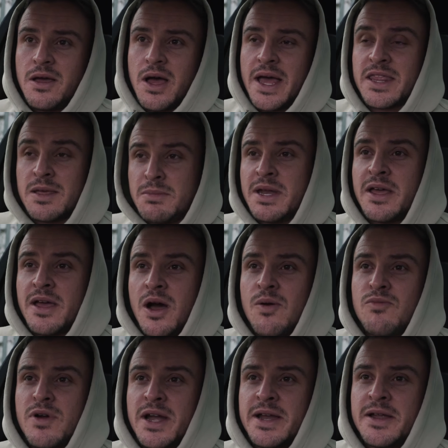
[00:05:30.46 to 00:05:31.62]
at the minute,
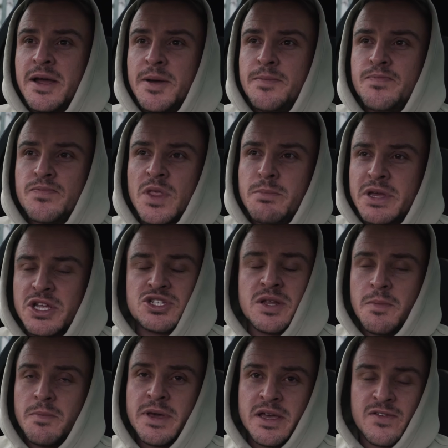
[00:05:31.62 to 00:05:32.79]
I'm running
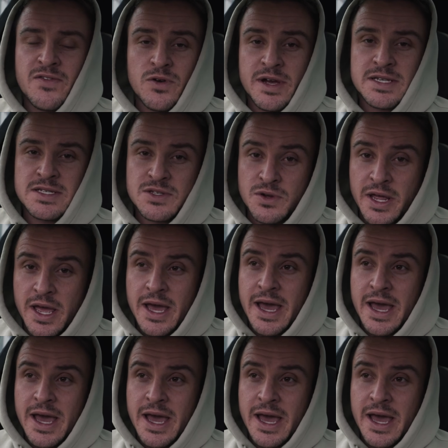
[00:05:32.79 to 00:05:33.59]
Michelin PS4S's on it,